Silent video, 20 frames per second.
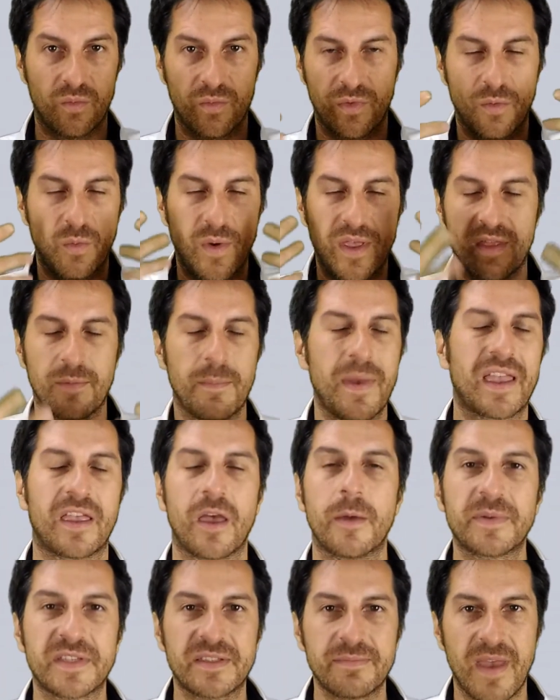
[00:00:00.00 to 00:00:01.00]
the way the
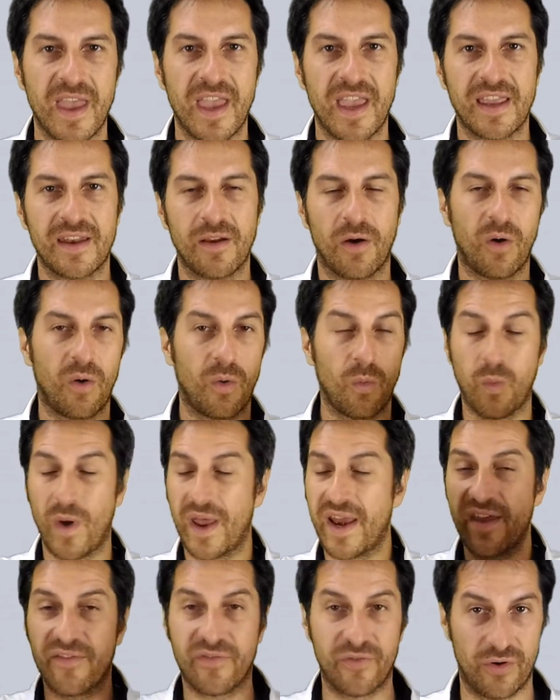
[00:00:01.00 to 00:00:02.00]
makeup is made or
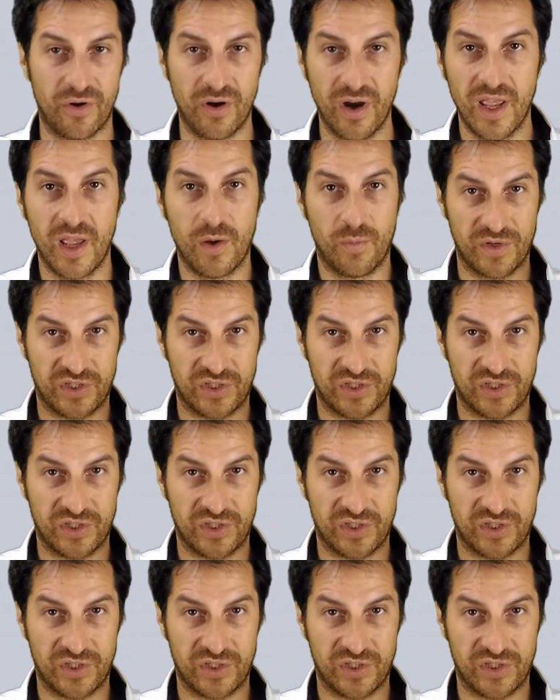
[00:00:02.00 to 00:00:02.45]
whatever.